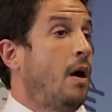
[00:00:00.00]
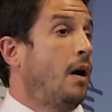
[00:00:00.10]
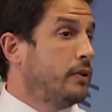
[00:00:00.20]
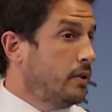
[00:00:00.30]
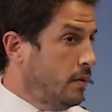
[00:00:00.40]

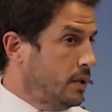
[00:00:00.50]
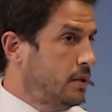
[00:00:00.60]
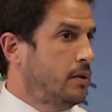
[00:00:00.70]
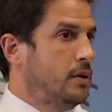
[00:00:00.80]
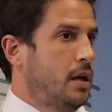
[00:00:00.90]
Also,
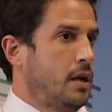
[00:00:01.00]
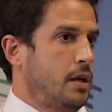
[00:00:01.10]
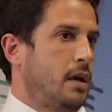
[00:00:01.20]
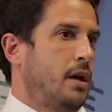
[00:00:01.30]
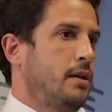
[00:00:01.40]
what you uh,
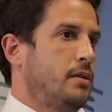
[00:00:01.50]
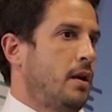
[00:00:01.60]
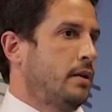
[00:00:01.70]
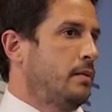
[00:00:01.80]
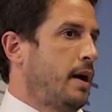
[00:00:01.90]
uh,
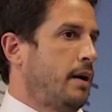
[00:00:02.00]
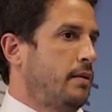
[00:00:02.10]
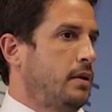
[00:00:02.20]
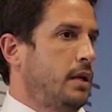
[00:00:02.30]
talked about